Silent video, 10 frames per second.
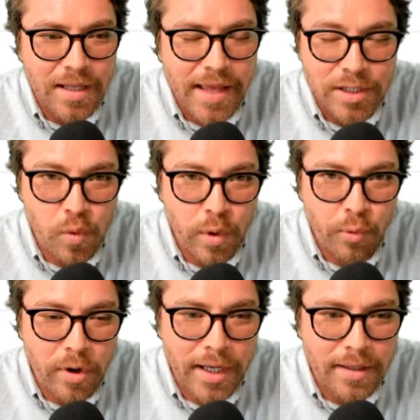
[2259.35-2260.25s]
That's what we
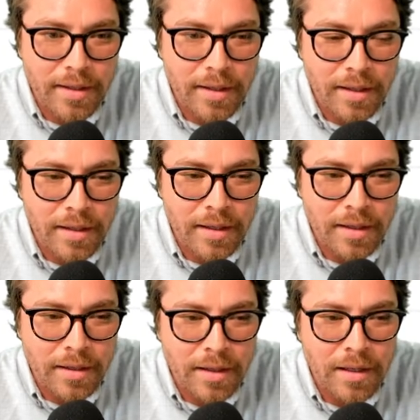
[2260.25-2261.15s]
want.
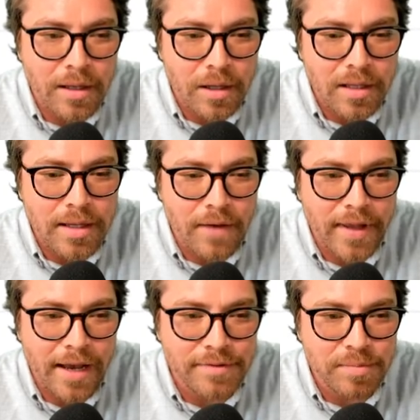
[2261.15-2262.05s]

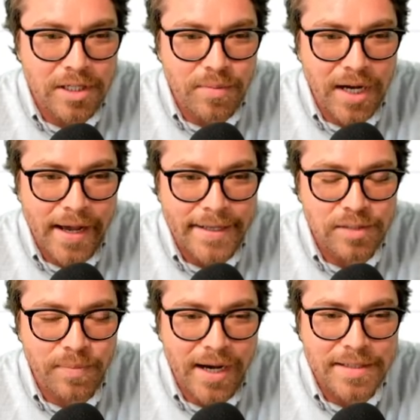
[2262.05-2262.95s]
Definitely have some nearby
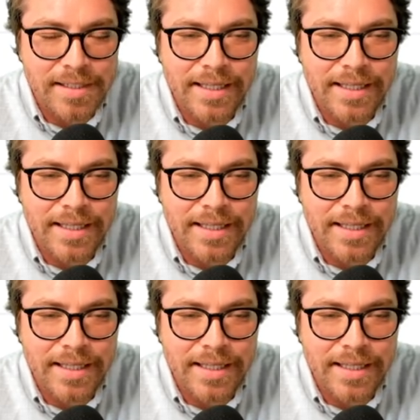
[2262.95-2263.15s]
hotspots.